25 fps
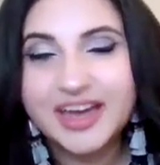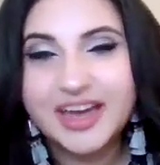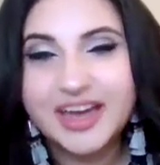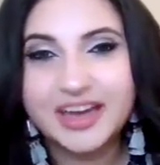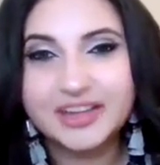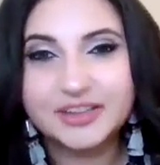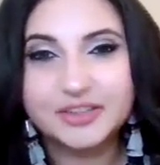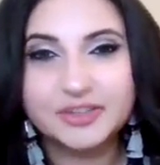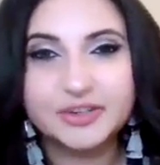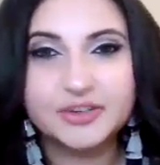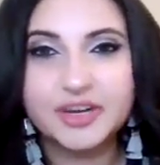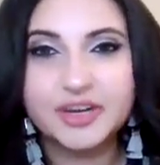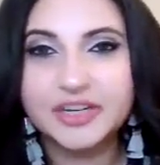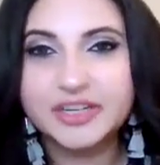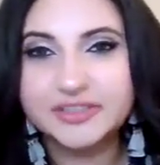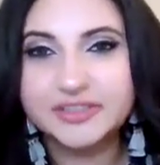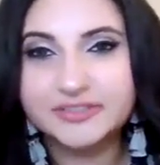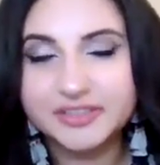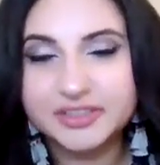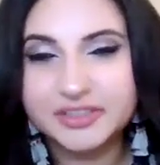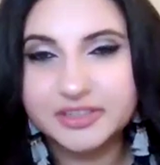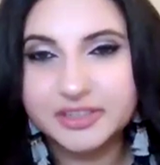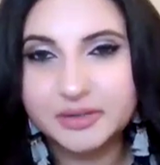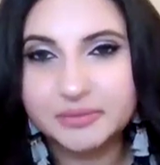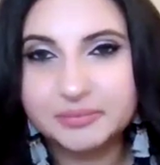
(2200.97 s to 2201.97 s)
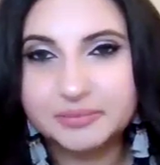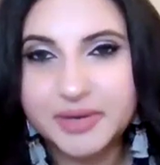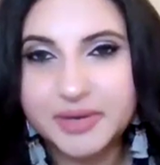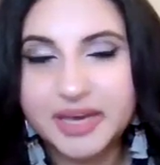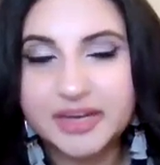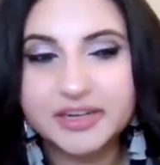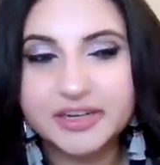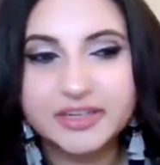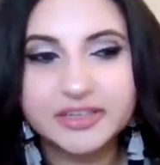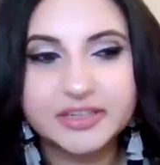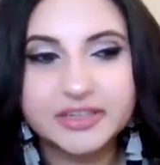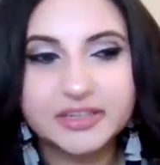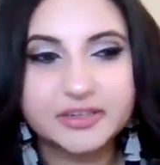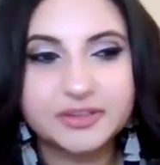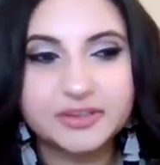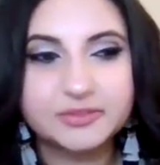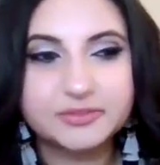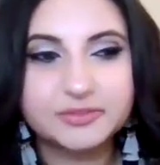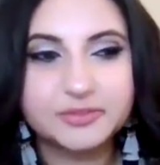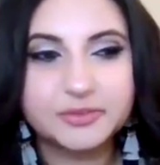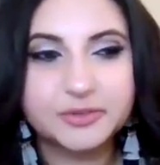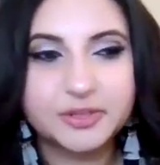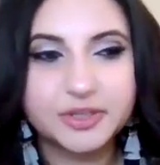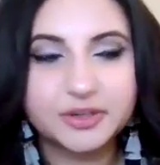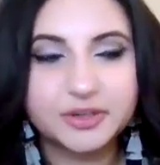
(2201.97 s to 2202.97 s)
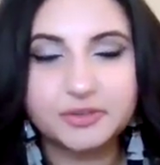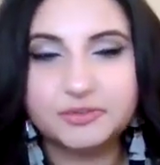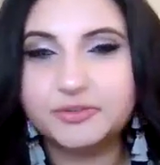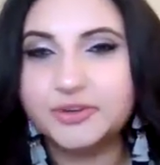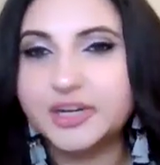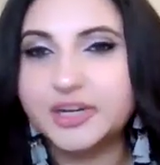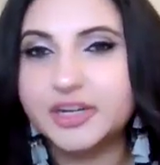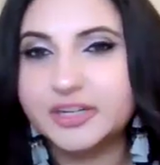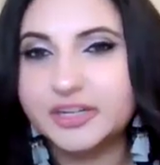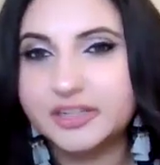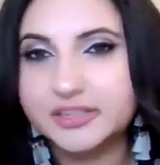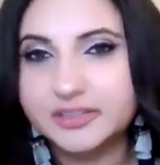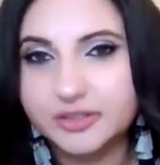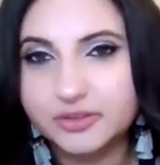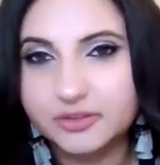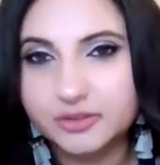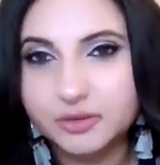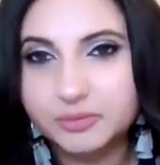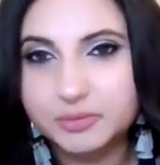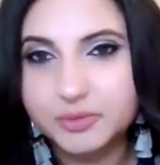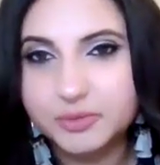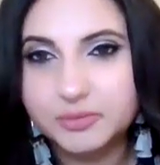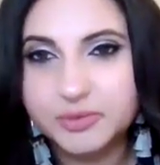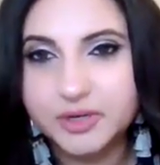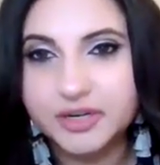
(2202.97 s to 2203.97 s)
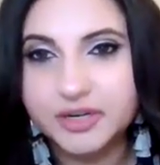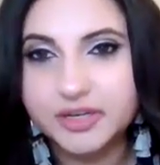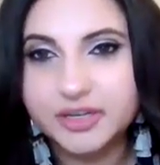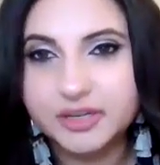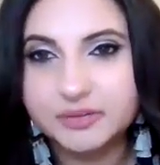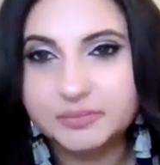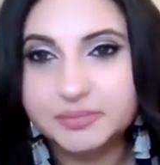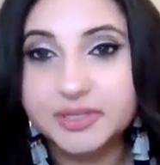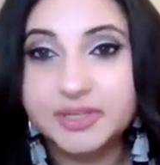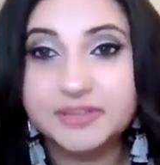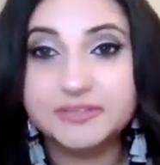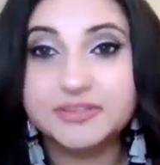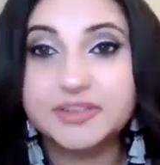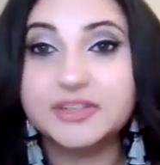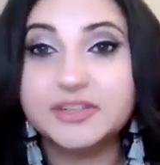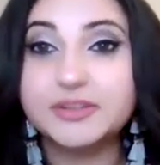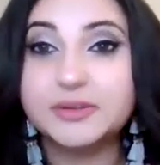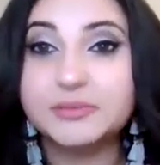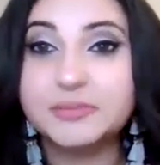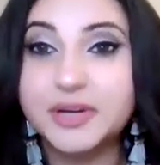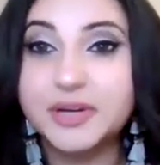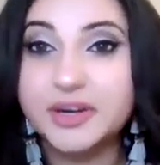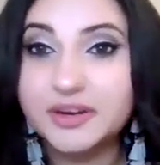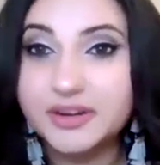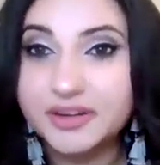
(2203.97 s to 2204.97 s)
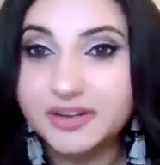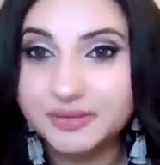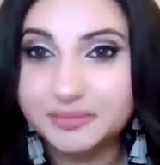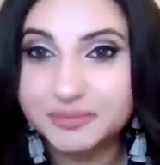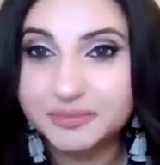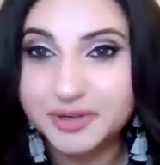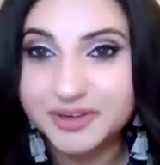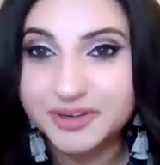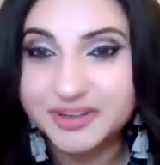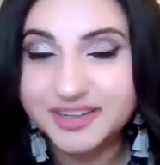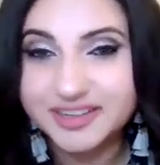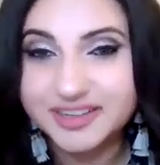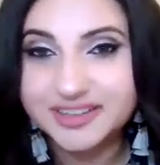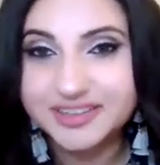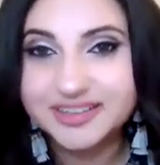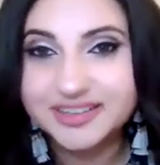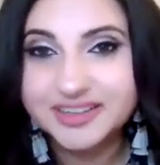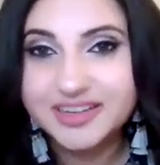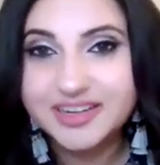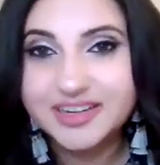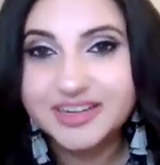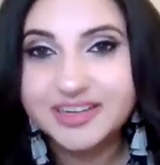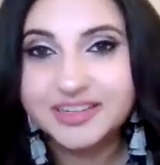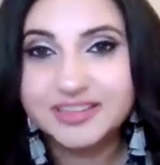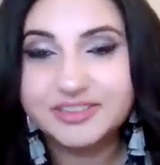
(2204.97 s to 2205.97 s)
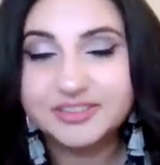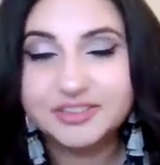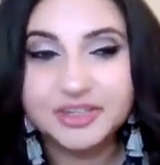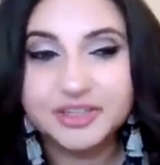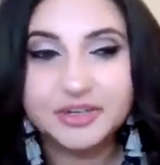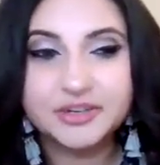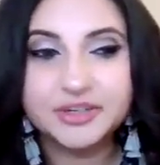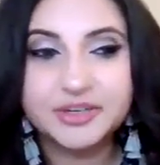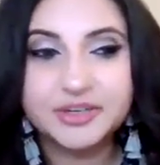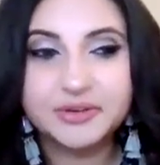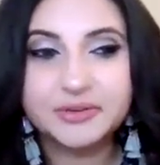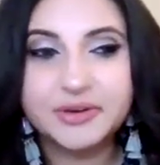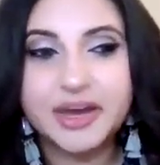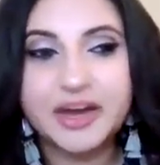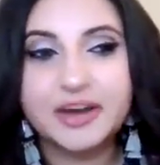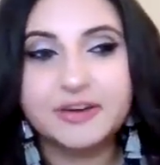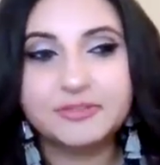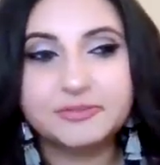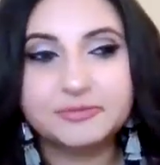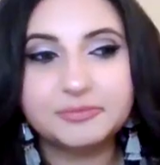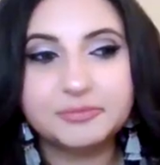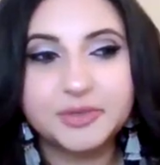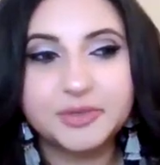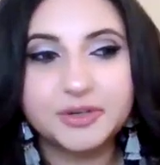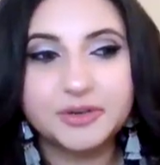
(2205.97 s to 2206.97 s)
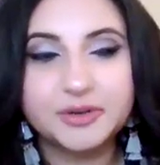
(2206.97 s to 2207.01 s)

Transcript: and they're not even competitive, forget in the global market, but even in the American market. Because here you have,